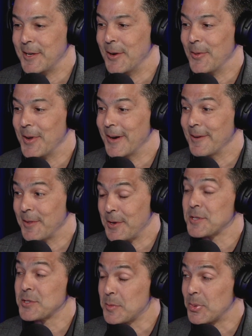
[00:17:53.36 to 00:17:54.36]
you know, their,
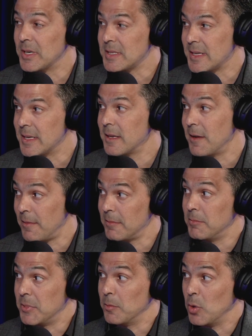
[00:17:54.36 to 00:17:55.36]
their superintendent uh,
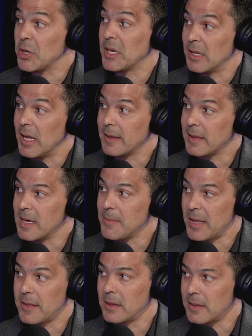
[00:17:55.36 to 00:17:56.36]
you know, looking like
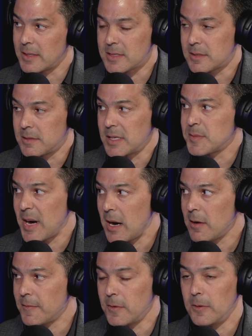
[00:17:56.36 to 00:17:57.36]
them, I think that's, that's
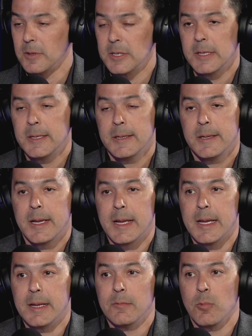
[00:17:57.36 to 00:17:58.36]
powerful.
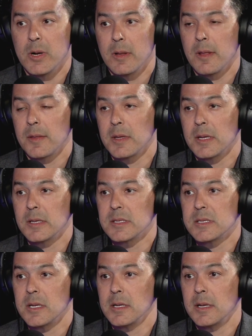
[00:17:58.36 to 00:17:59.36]
And one of the
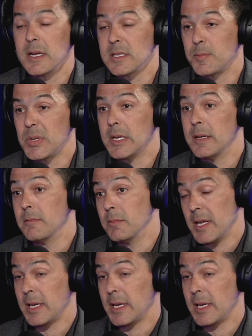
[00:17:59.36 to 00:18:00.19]
things that has been,